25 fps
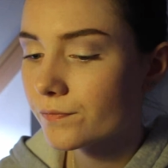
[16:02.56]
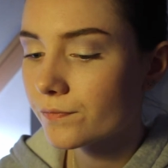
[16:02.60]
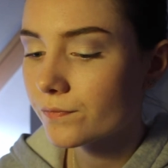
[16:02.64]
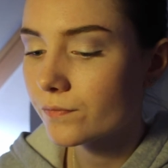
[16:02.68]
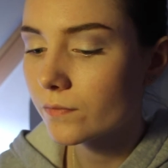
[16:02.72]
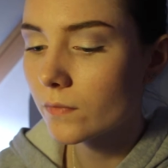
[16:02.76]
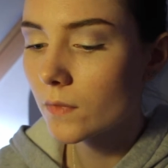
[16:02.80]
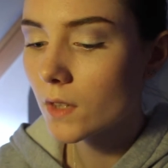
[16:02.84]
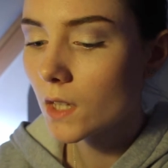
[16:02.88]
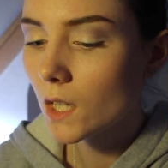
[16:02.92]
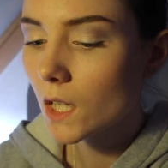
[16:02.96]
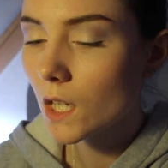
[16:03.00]
So
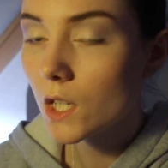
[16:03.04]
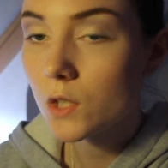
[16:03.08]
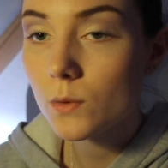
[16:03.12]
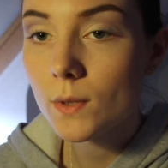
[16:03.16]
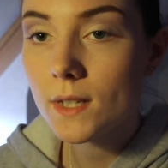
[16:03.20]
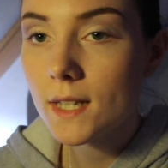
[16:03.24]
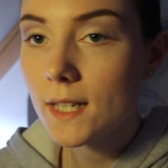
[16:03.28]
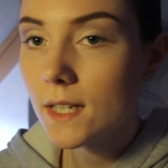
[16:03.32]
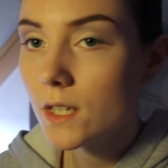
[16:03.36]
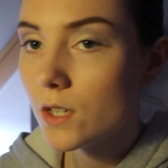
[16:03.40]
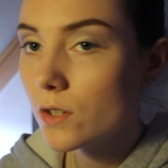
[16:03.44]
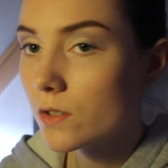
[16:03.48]

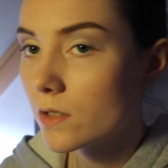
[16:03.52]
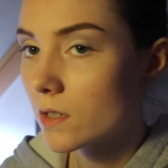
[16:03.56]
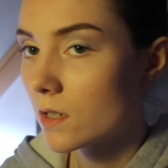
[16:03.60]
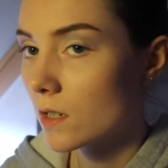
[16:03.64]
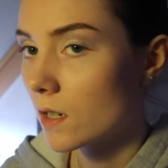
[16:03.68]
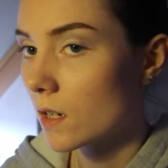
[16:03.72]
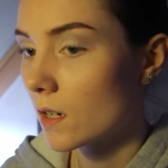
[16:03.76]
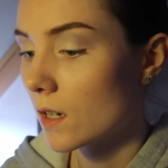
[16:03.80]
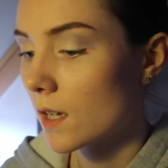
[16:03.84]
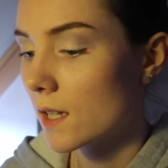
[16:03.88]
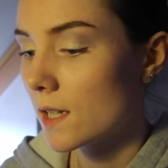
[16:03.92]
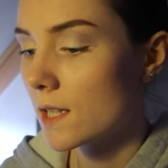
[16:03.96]
we didn't use the
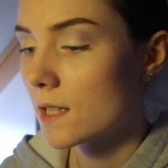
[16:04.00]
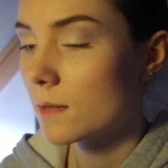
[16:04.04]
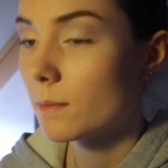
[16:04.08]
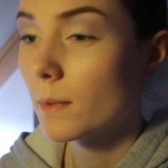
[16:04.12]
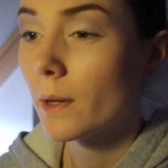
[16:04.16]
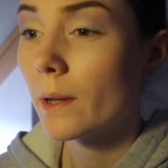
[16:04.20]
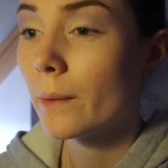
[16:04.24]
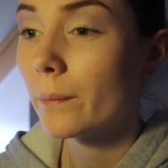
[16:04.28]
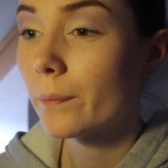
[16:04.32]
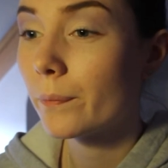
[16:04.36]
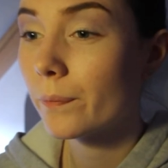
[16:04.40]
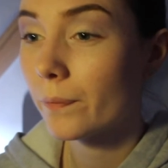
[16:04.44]
dark colours,
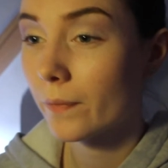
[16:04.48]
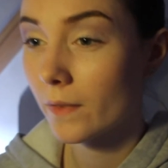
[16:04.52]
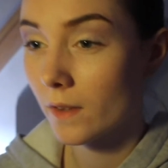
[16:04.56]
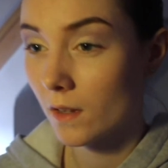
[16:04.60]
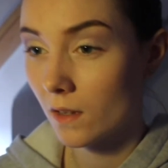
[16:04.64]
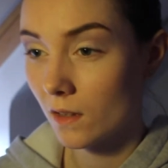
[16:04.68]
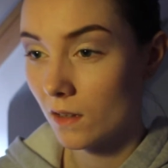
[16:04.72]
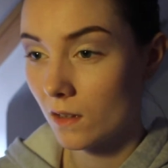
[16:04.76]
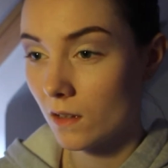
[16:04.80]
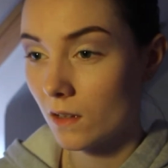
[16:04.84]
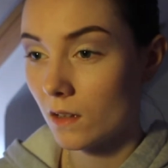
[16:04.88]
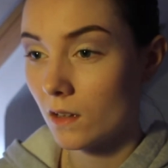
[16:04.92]
but
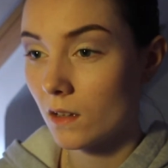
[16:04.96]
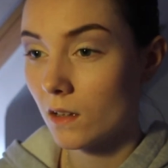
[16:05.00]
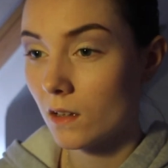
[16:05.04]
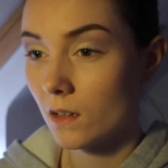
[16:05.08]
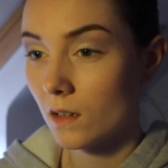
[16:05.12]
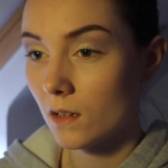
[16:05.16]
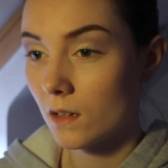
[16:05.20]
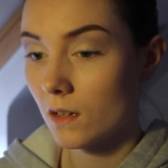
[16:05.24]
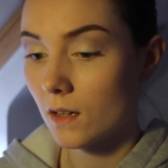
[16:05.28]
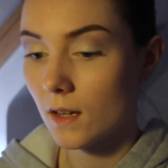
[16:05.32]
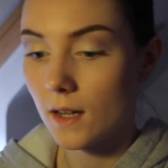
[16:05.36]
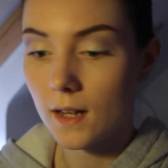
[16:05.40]

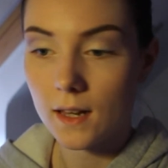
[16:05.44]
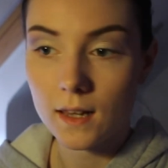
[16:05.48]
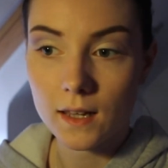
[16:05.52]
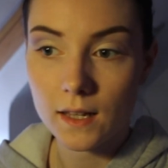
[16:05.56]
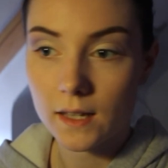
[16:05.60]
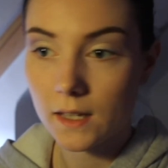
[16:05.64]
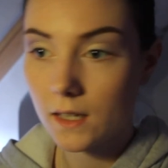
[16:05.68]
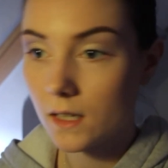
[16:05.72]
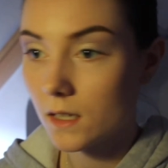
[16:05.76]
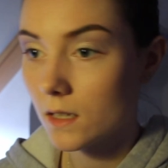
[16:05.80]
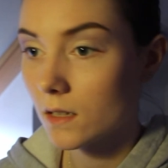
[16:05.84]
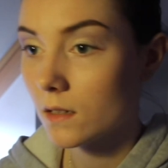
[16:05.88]
I
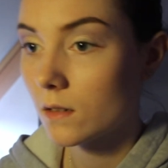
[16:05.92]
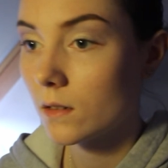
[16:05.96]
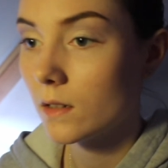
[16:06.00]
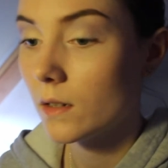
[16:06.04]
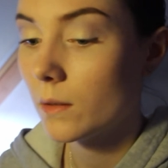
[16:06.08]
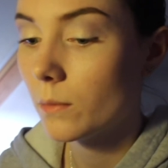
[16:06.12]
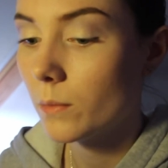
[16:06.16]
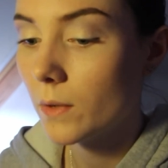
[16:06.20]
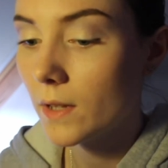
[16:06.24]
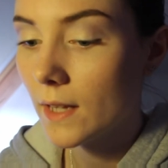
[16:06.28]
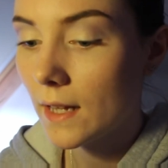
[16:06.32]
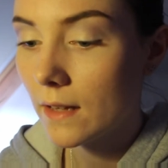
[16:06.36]
like
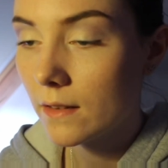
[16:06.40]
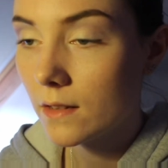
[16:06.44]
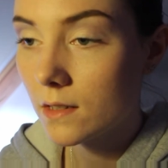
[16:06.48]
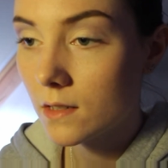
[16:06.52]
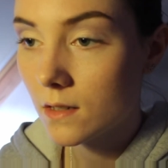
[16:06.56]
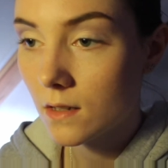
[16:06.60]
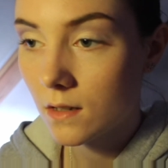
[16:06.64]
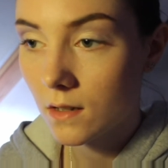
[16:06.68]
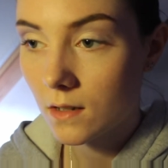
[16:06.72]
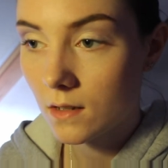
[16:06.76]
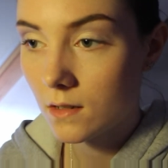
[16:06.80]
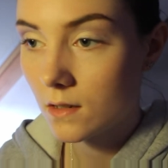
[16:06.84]
it without the
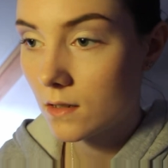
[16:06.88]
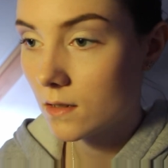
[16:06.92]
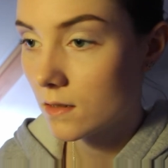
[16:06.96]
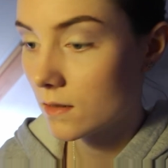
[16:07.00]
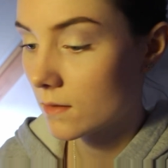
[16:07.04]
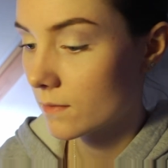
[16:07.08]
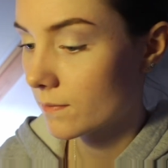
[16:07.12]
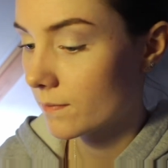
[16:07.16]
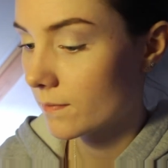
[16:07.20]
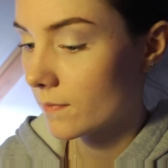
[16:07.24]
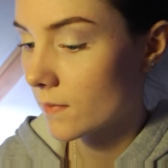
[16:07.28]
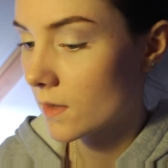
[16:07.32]
dark colours.
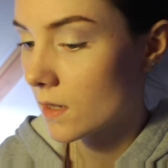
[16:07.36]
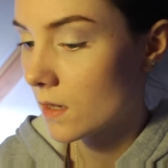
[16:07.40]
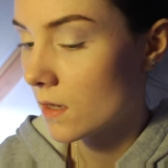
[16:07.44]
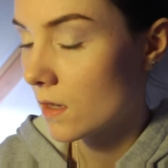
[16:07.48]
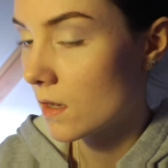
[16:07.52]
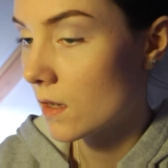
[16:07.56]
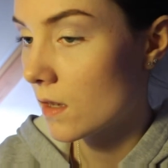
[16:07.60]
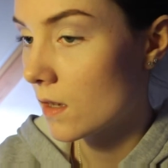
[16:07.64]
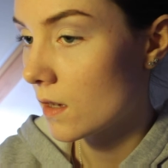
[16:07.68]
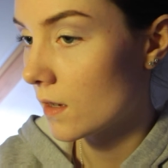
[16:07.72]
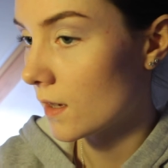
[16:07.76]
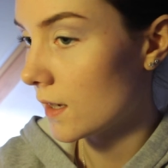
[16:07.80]

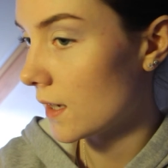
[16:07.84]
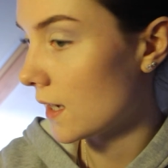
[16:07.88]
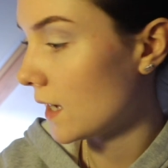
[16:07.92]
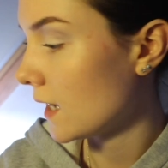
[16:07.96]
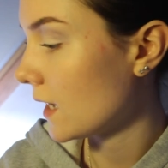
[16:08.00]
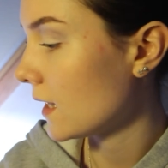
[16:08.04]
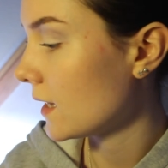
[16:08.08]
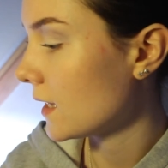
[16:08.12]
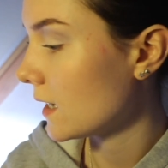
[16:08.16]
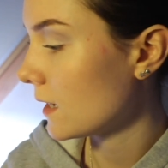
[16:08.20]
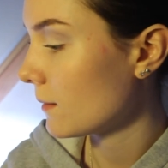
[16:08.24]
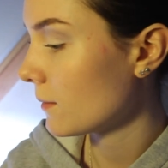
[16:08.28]
Okay,
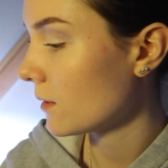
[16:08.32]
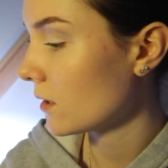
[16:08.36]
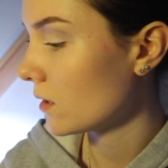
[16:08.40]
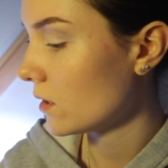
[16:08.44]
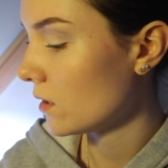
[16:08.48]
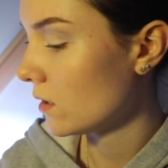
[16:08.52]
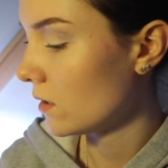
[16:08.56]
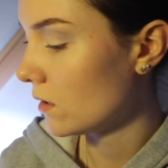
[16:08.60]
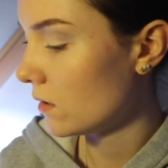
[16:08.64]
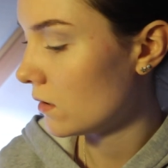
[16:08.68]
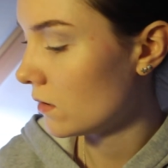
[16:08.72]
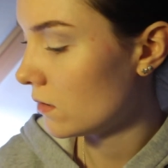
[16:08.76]
and then I'm
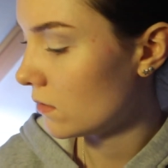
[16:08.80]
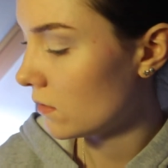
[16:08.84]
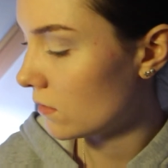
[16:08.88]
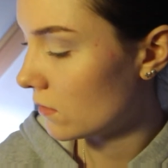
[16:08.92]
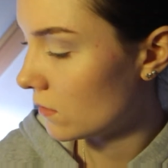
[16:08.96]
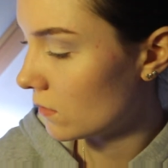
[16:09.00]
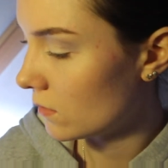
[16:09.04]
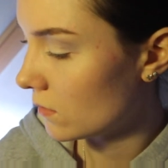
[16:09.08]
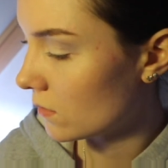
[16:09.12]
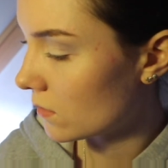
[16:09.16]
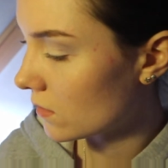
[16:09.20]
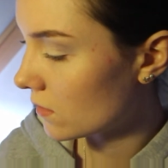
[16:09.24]
going to
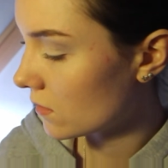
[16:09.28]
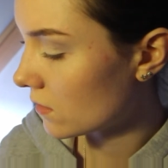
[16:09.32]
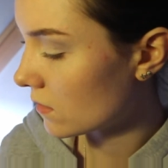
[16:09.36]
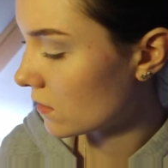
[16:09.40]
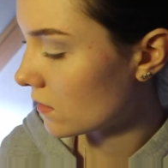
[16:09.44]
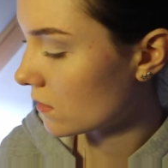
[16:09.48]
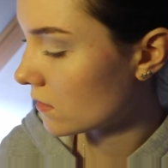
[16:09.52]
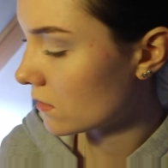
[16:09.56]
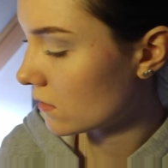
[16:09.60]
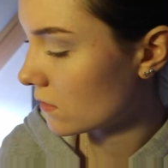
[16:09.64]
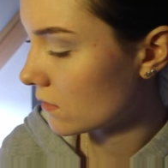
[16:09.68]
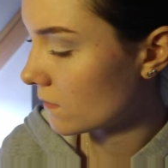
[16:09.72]
use